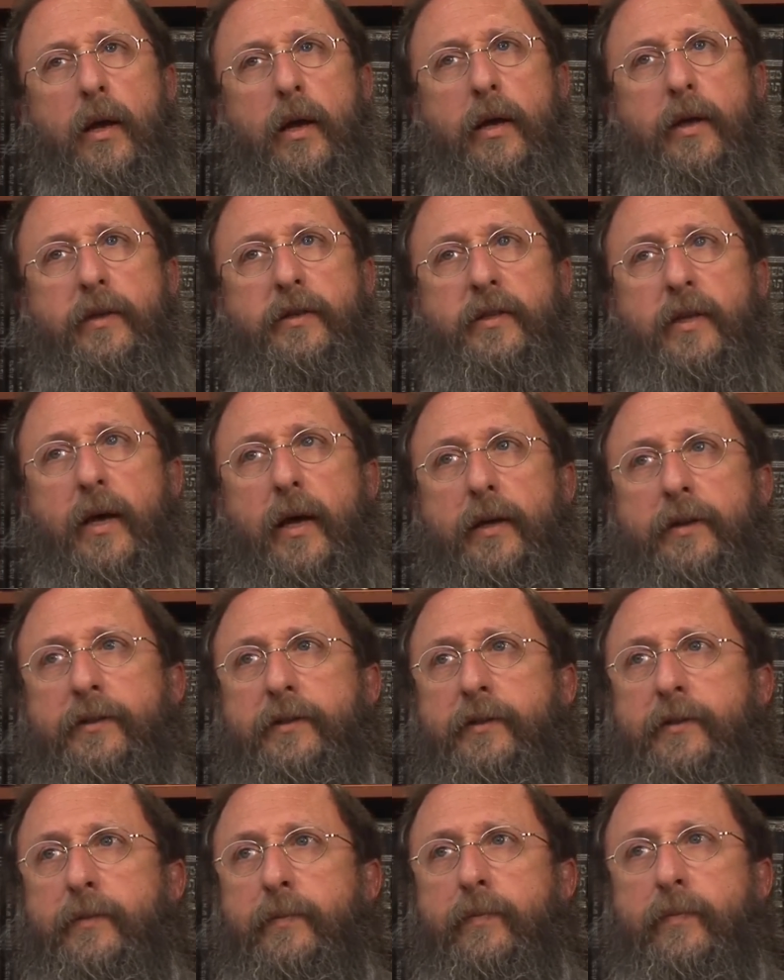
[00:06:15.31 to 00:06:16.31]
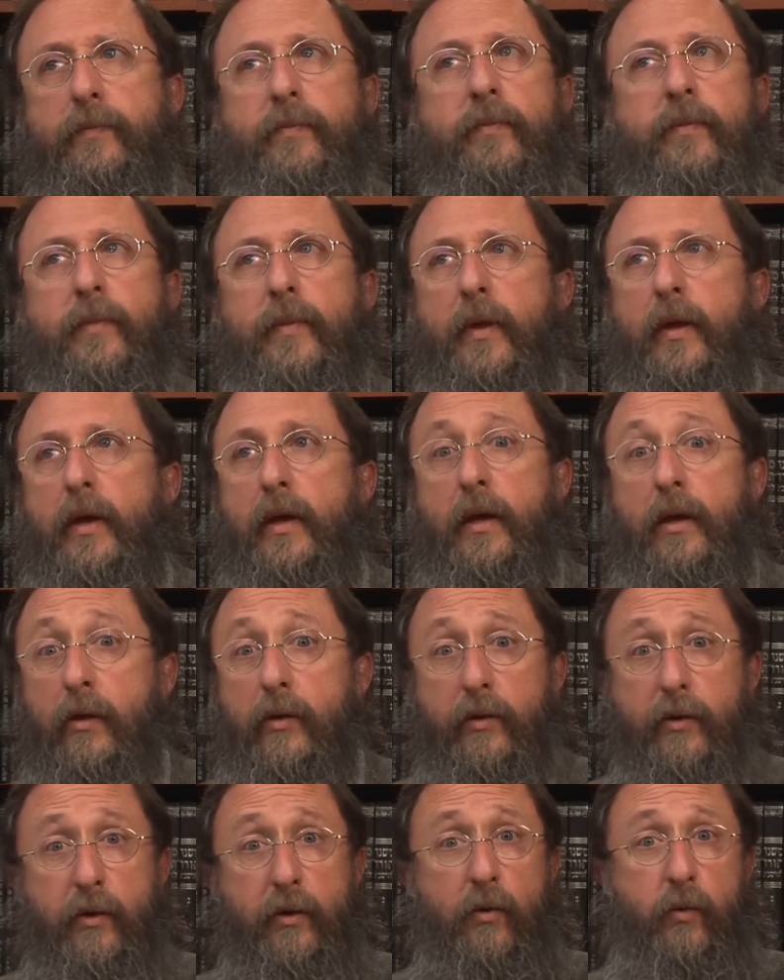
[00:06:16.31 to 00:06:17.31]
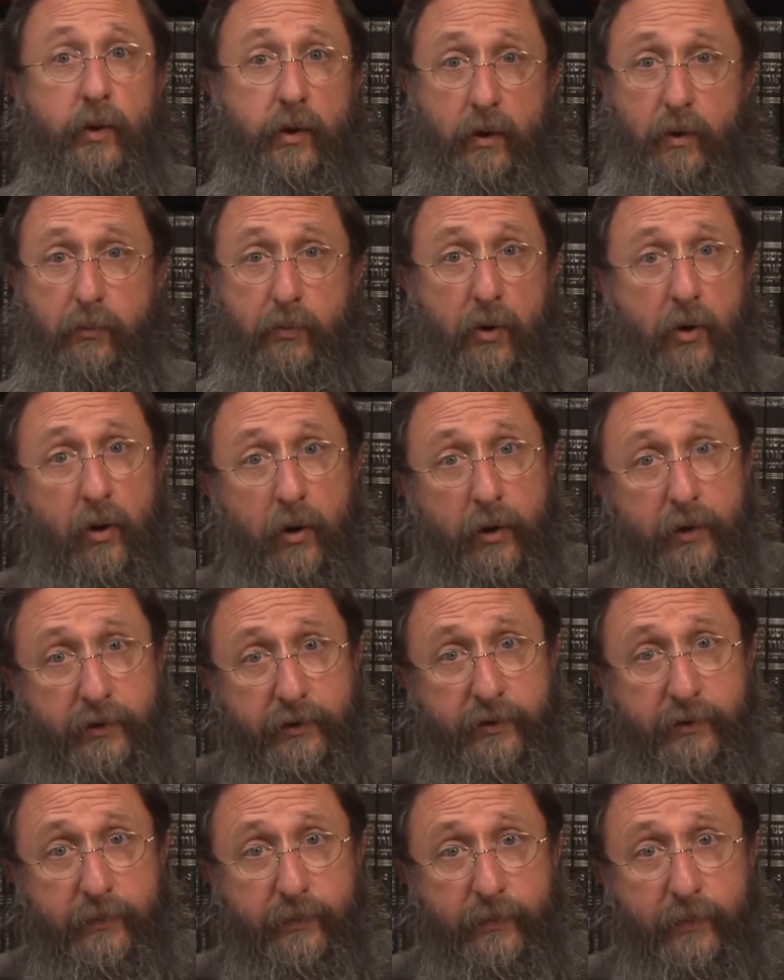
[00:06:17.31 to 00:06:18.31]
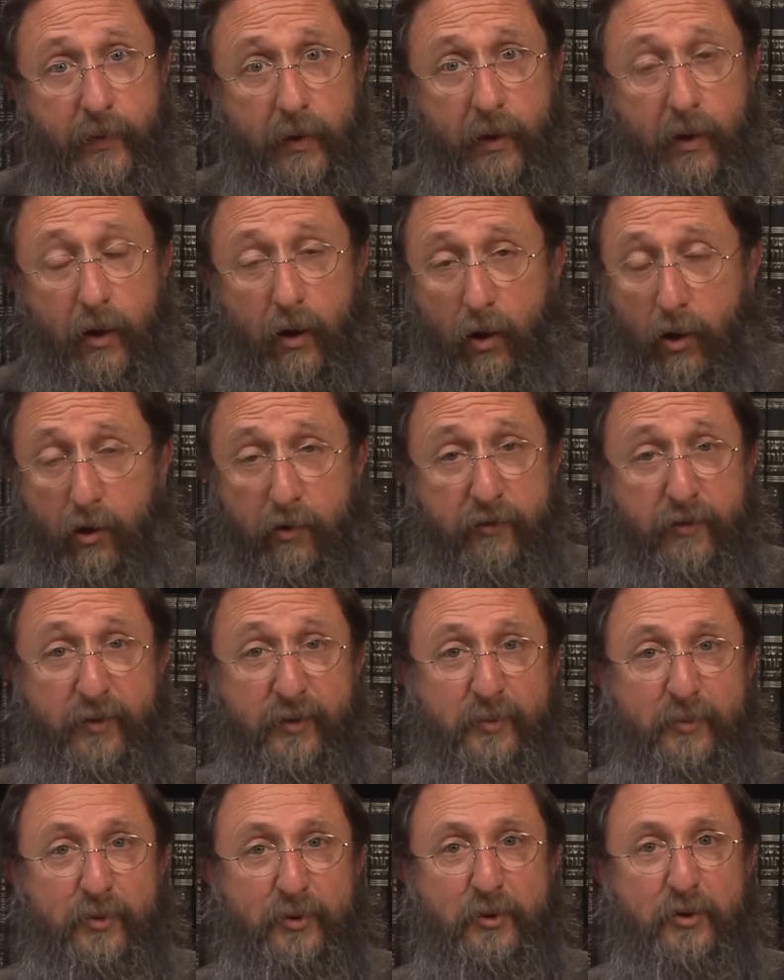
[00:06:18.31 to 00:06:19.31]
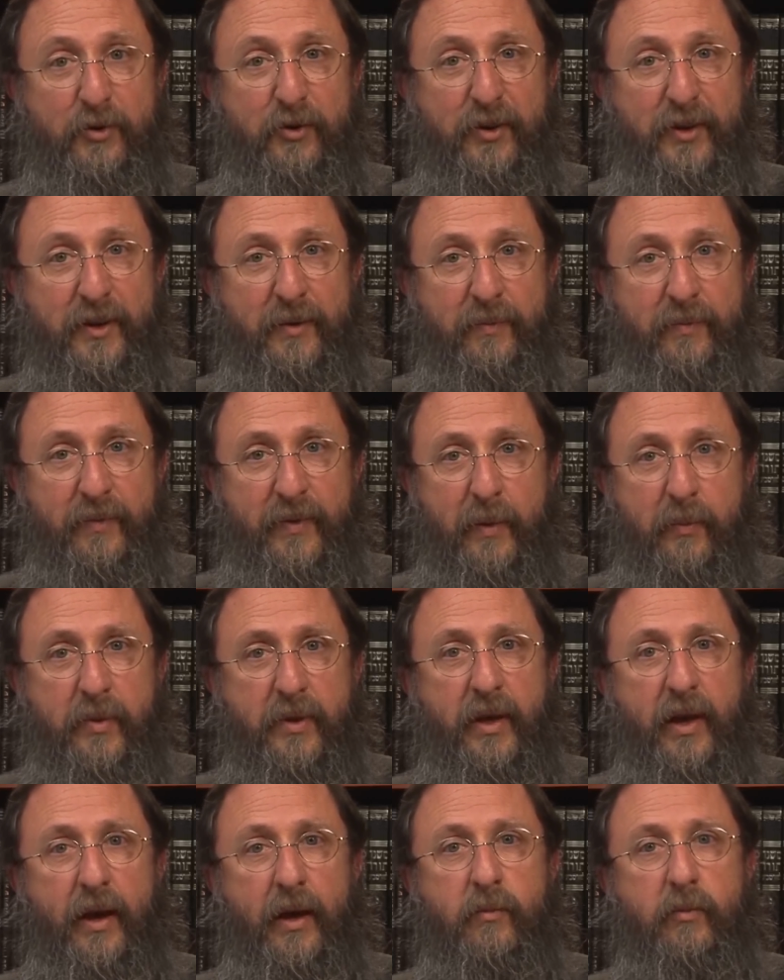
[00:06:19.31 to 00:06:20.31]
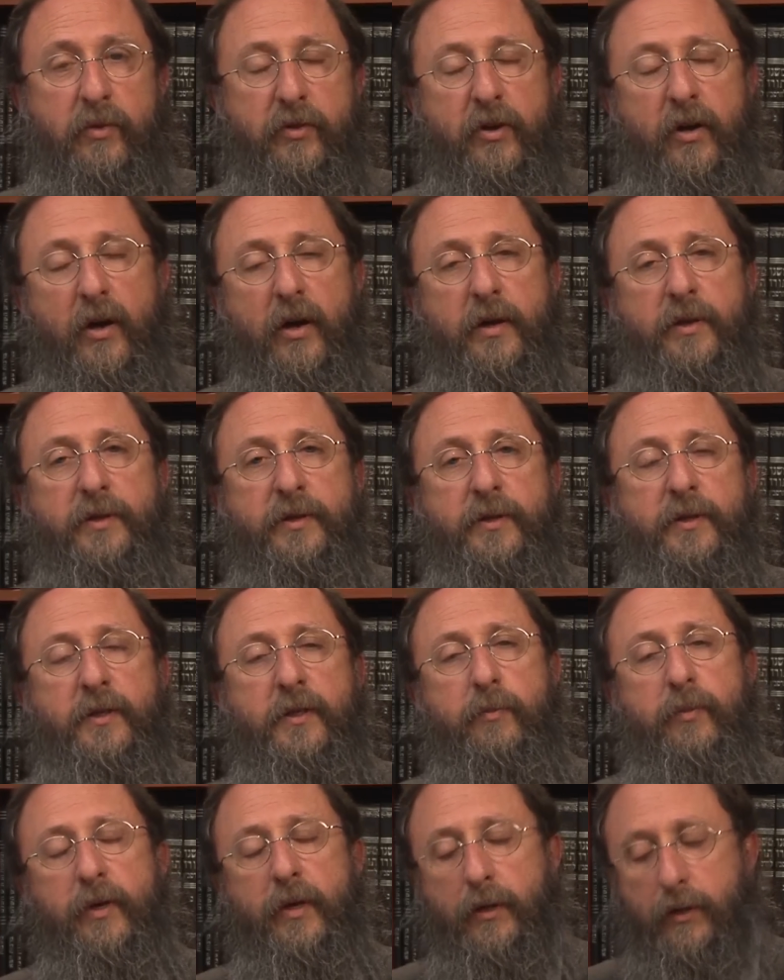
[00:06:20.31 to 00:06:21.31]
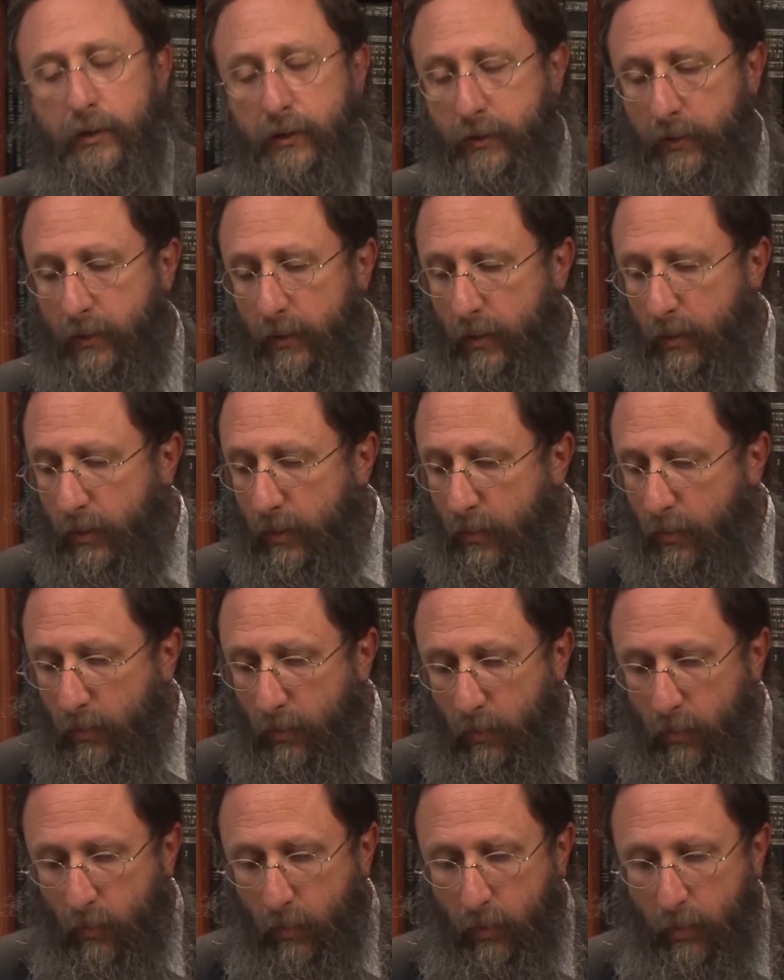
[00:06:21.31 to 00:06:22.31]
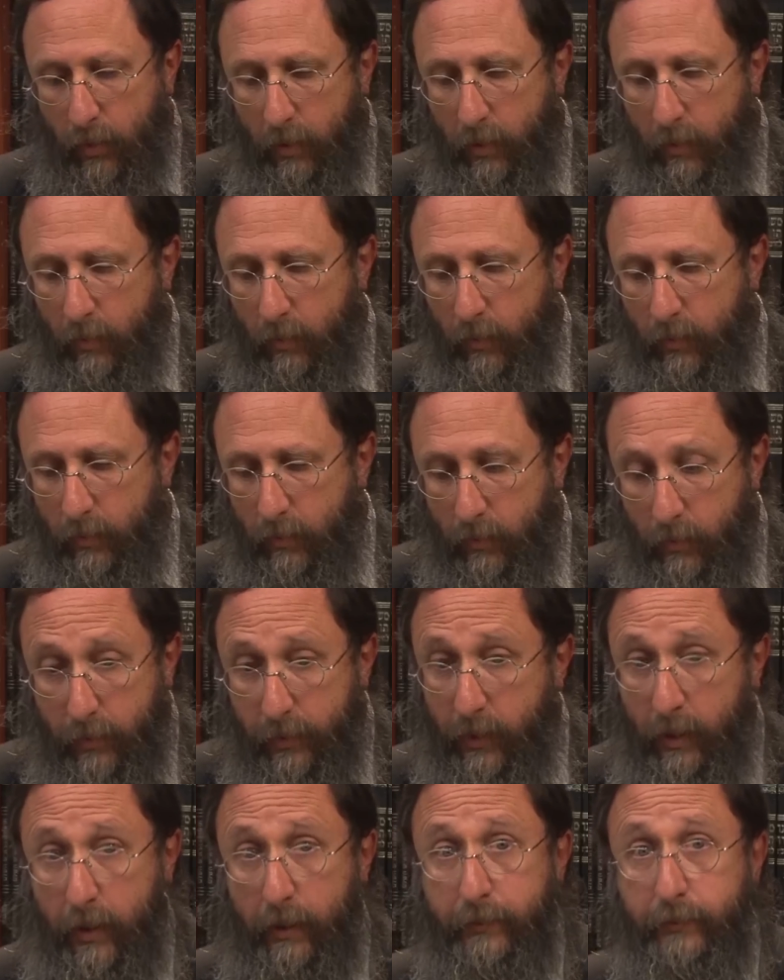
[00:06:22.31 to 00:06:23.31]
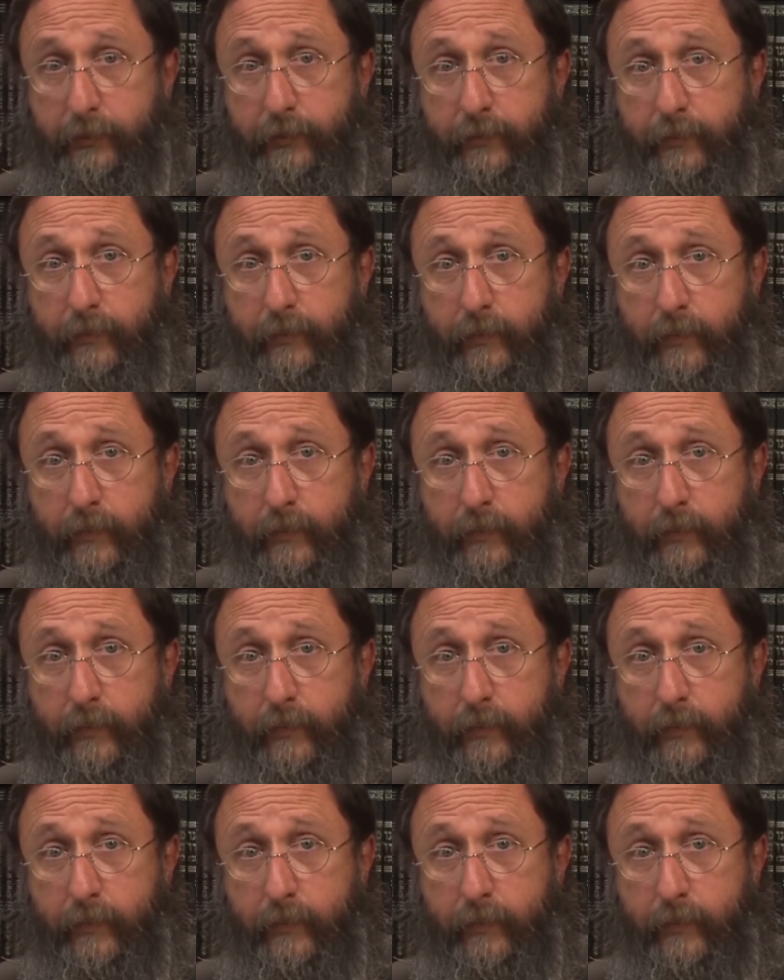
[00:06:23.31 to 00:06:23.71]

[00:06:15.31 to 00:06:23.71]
is that either we are part of this program that began with God's speech, or we're not.